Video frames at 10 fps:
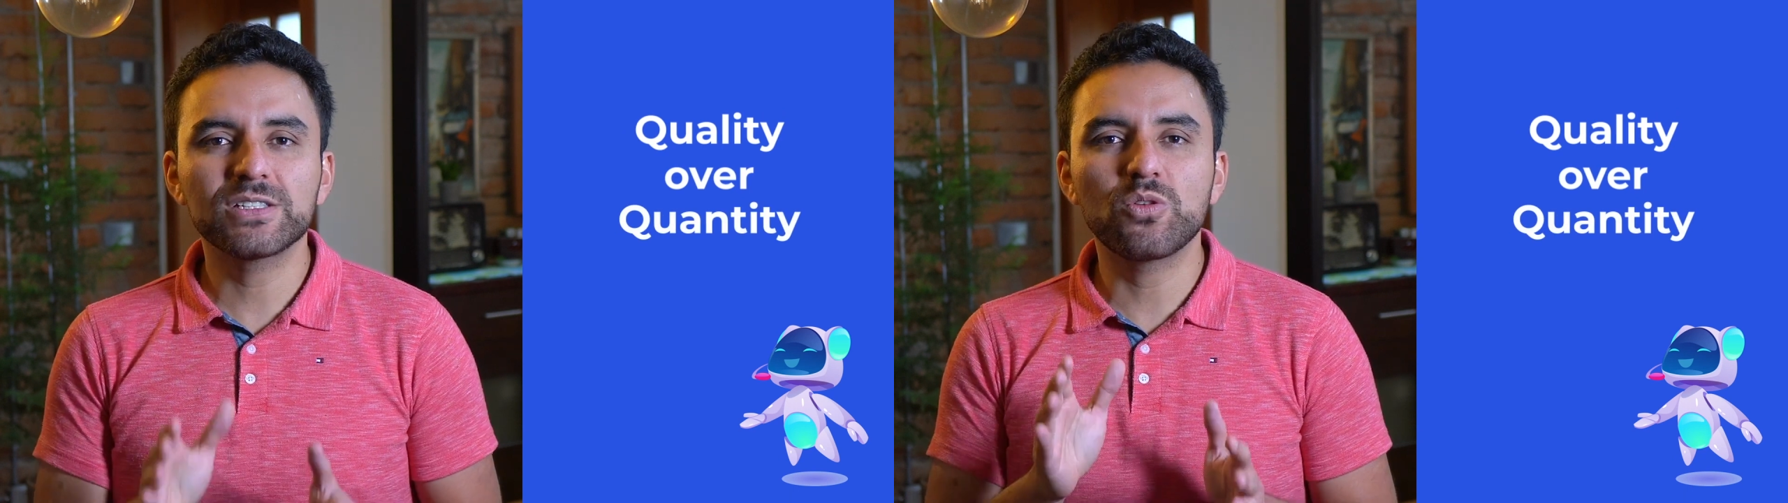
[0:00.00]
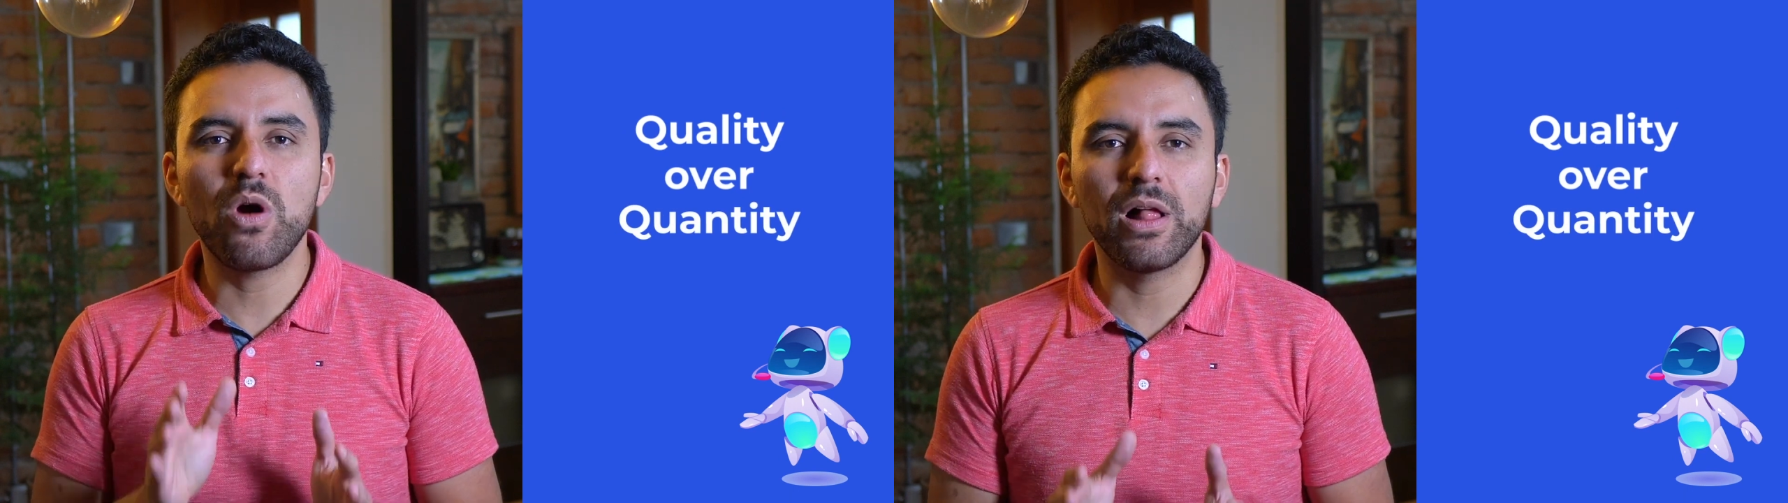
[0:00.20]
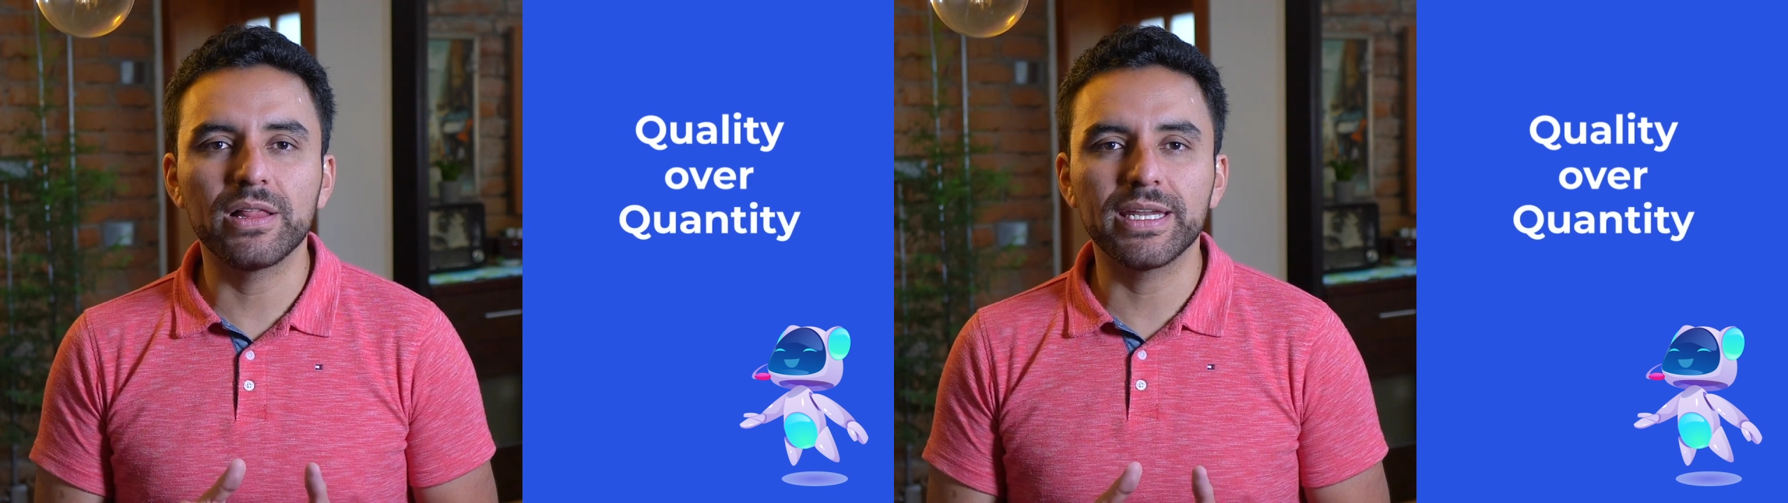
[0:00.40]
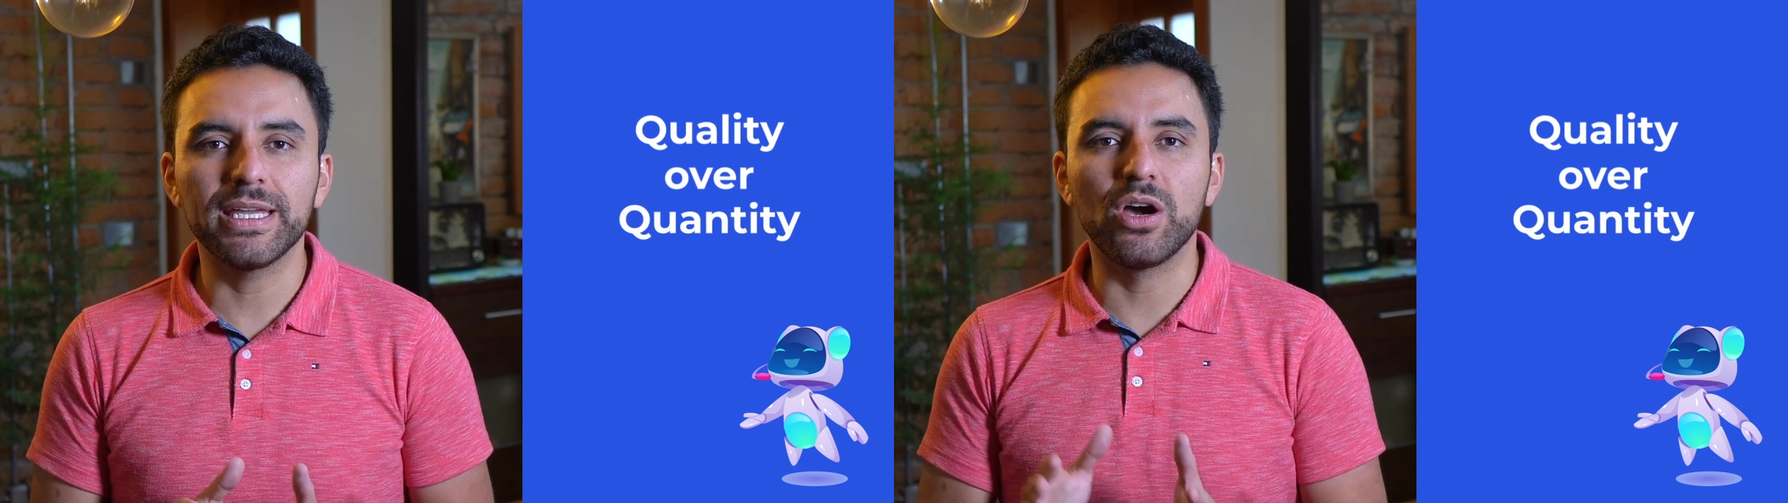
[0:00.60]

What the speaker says: quality